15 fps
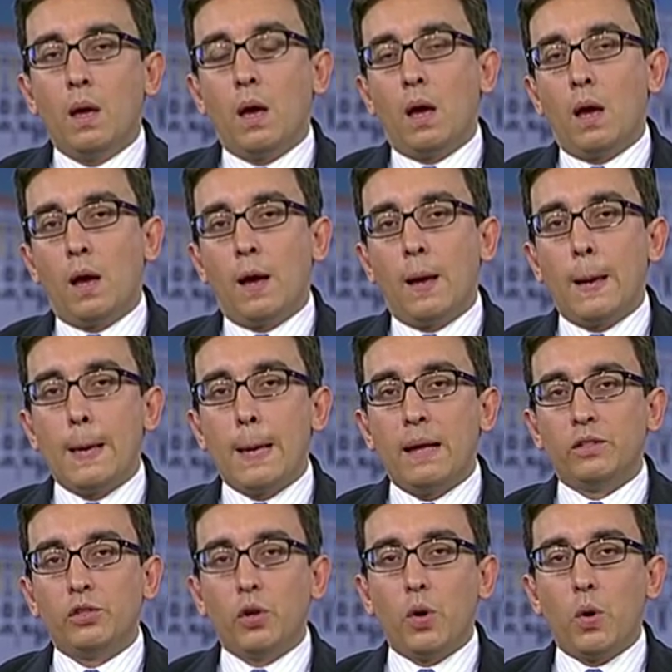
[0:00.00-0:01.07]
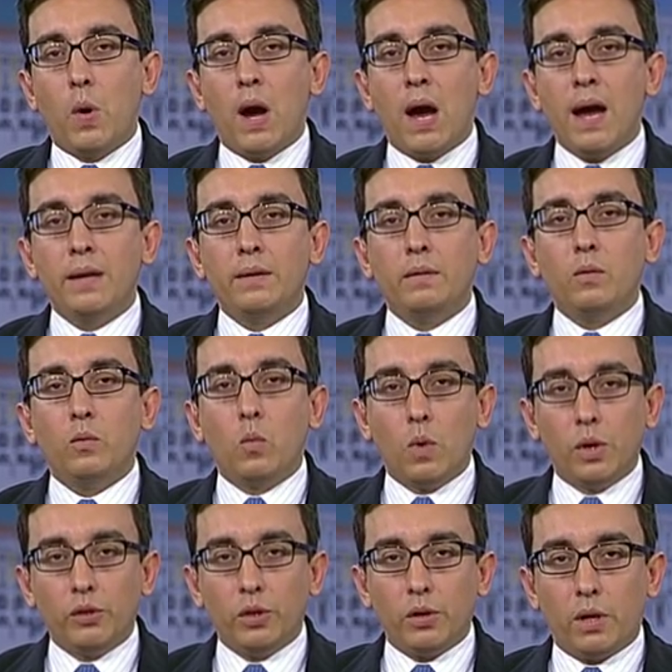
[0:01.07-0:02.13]
And so I
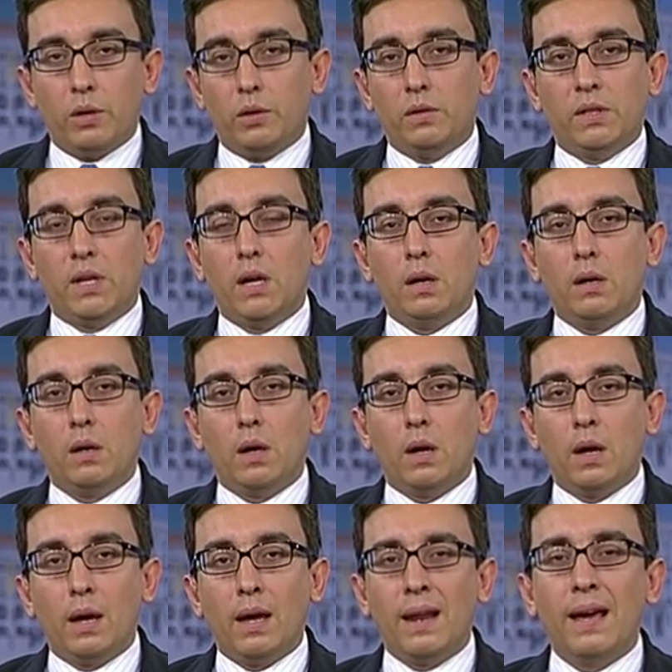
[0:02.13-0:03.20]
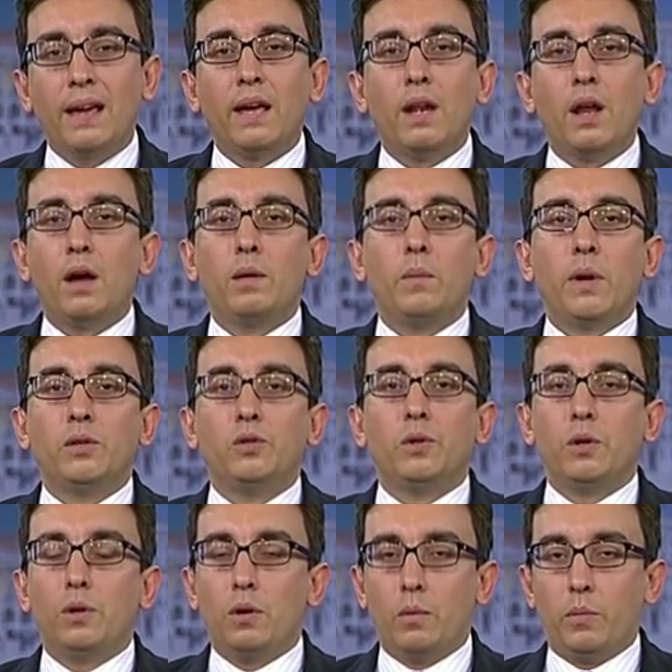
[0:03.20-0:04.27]
want the UK to stay. And I cannot imagine
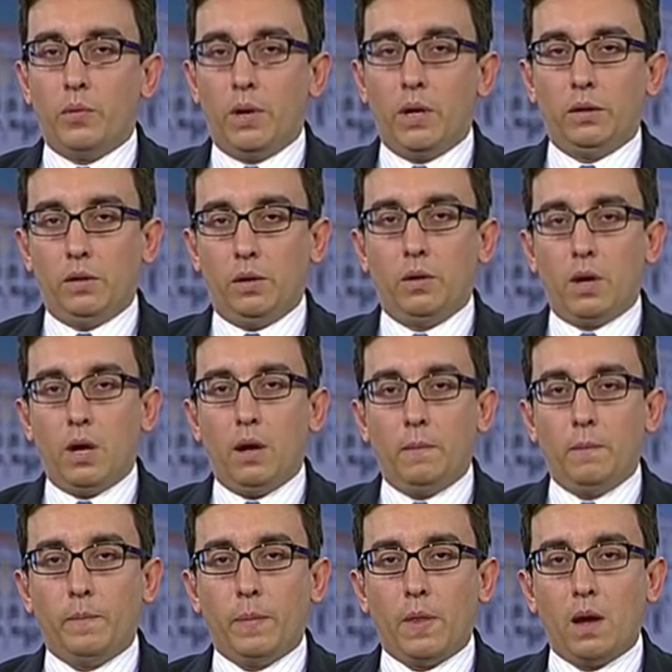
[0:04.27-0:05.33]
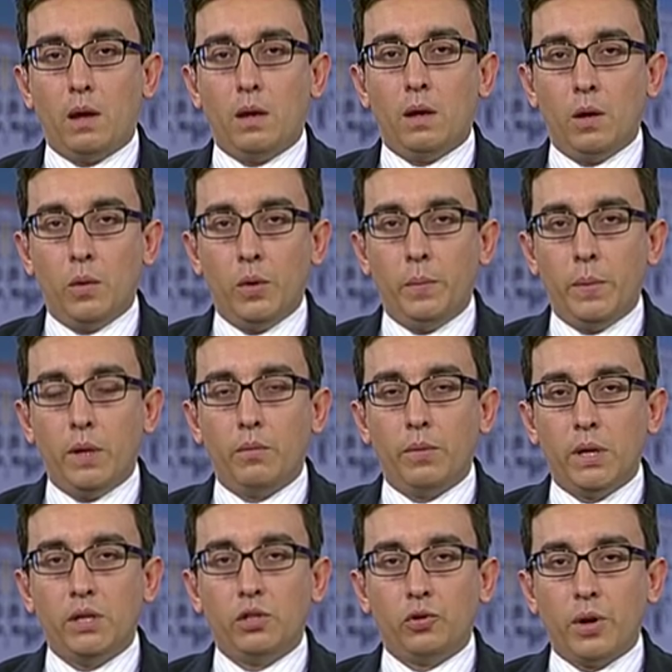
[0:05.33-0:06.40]
a Europe without the UK. It would be
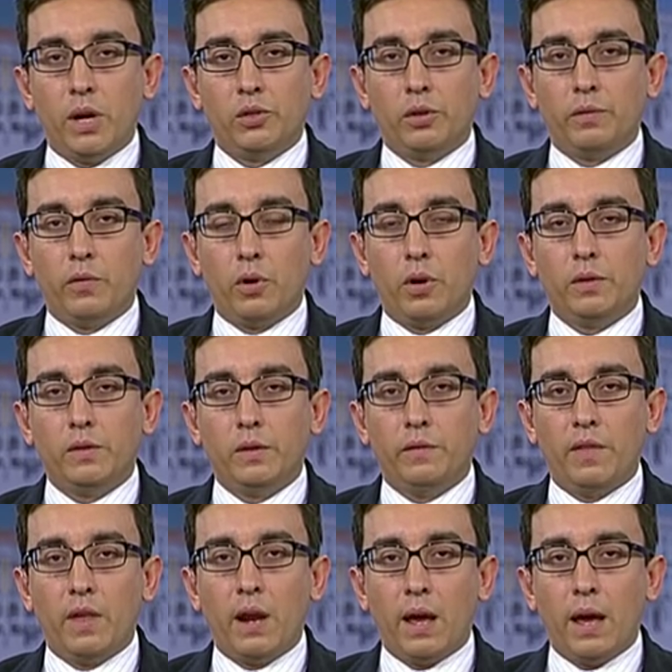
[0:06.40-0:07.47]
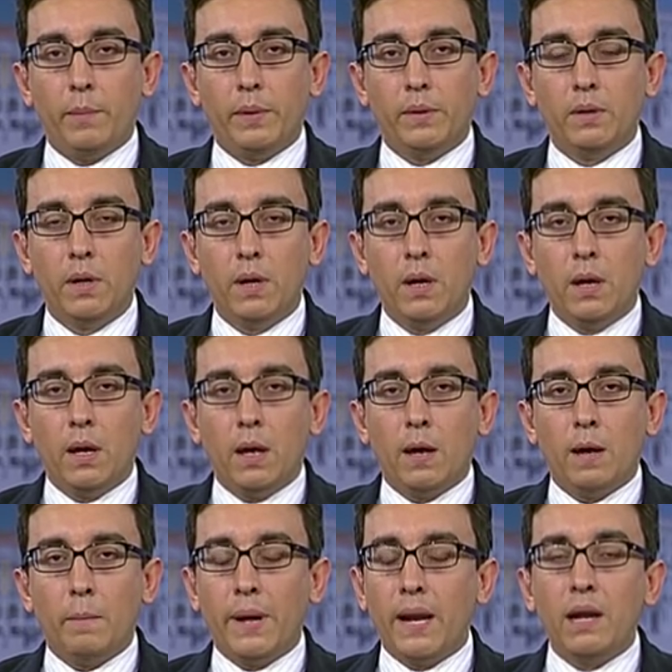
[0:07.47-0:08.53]
really tragic for us if that happened.
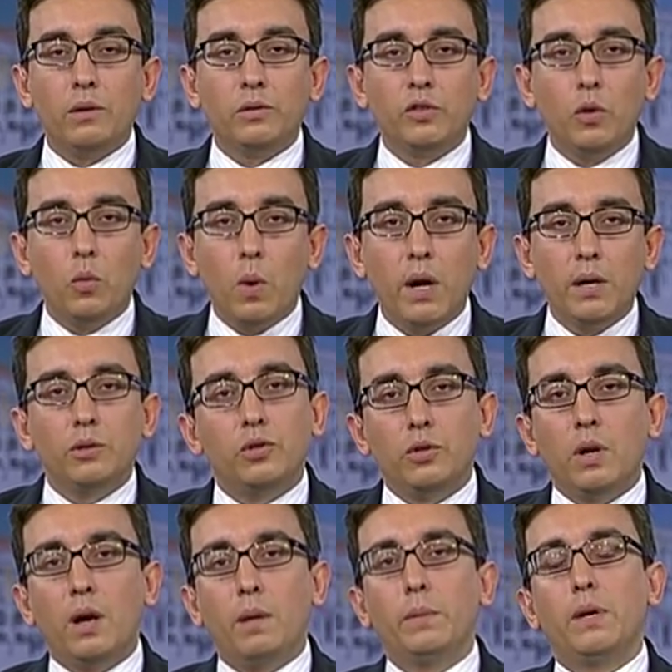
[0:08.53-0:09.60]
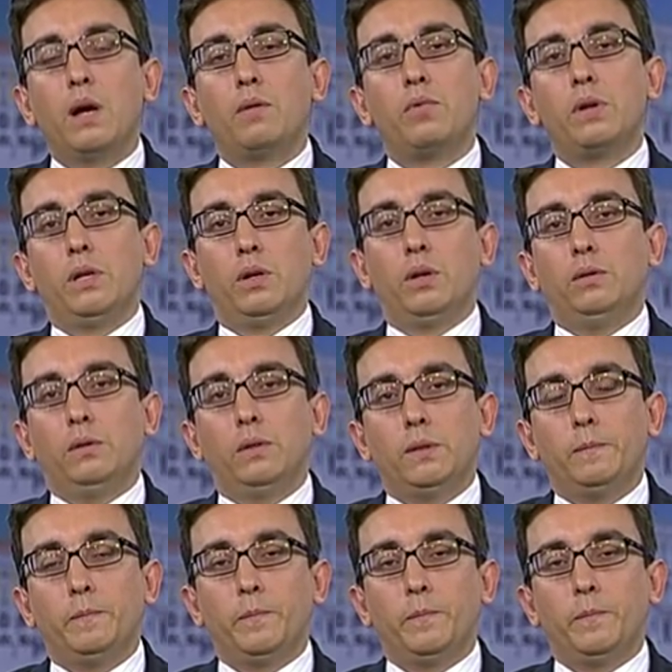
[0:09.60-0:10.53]
But I don't see why it should happen. I really don't.